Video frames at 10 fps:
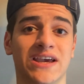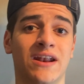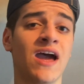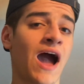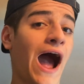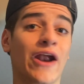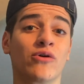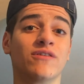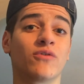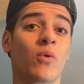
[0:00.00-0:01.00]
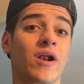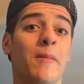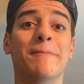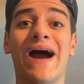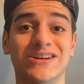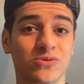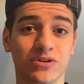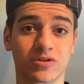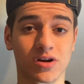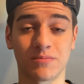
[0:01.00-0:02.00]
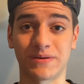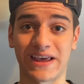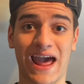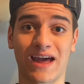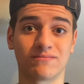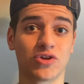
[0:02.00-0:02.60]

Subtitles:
and I don't even want to imagine what they're going to be at,